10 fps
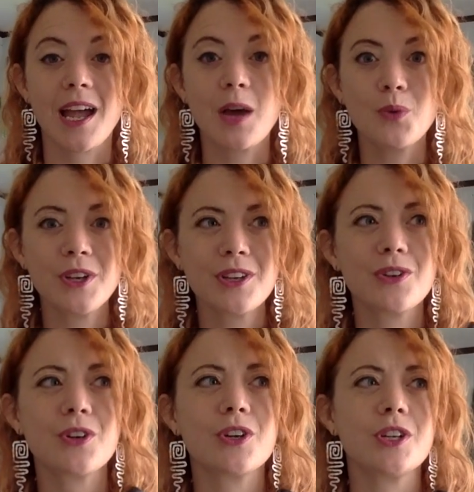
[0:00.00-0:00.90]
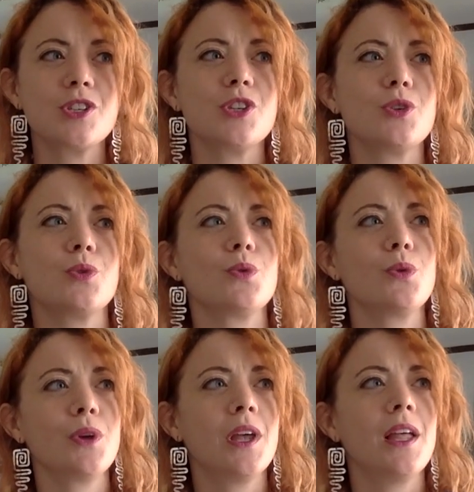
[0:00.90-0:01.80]
I want to encourage you,
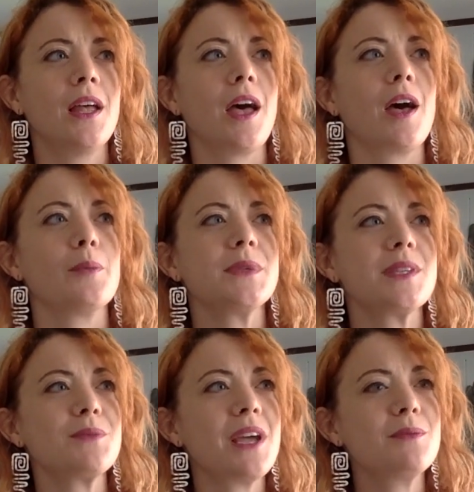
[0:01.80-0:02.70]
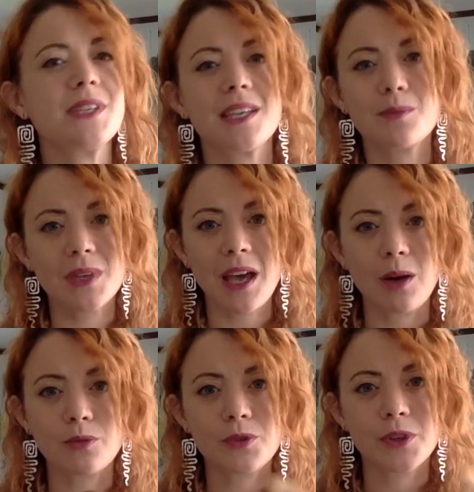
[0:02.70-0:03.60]
sometimes it can be helpful,